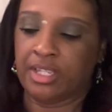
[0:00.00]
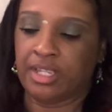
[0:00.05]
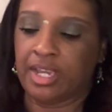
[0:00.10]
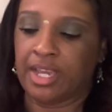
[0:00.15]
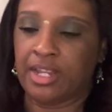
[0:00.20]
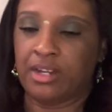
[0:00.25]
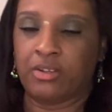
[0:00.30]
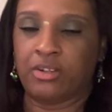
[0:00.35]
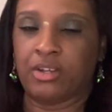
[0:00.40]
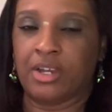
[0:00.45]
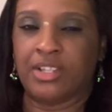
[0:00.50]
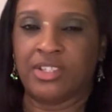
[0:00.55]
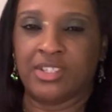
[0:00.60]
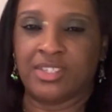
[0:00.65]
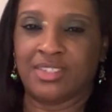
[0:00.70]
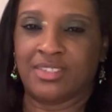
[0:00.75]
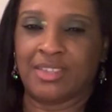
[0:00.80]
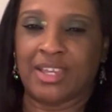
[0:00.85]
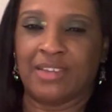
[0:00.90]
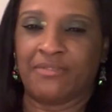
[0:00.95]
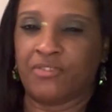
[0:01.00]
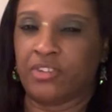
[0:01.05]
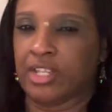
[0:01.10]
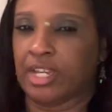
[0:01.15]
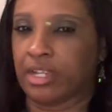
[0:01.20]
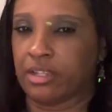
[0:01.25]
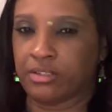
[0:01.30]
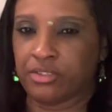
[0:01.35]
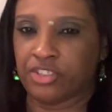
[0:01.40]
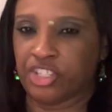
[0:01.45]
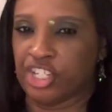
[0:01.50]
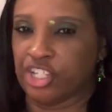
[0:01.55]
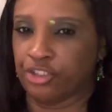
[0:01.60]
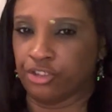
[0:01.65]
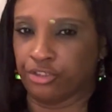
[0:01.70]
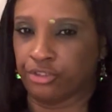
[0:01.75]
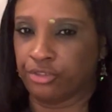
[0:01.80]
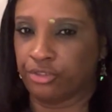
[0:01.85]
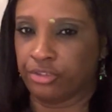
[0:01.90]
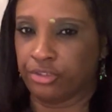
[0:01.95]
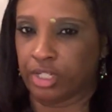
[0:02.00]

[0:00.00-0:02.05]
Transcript: I don't know, I just like feel like cheater.